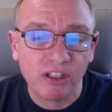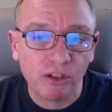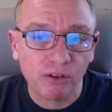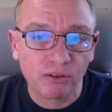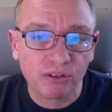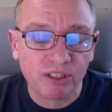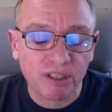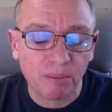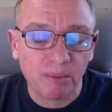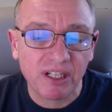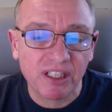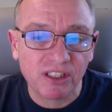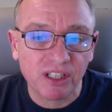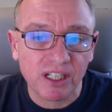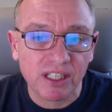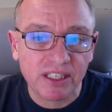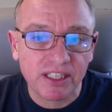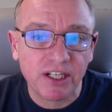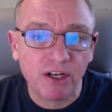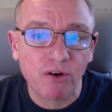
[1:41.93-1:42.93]
somebody's going
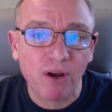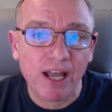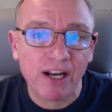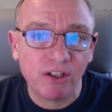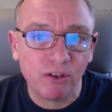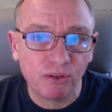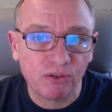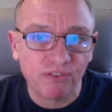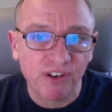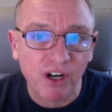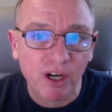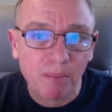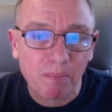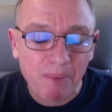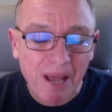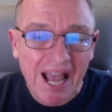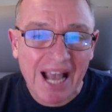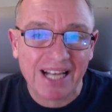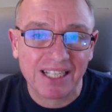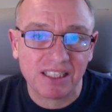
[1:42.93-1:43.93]
to see your ad who's very
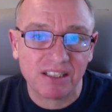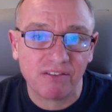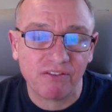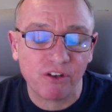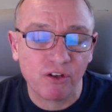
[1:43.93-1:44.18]
passive.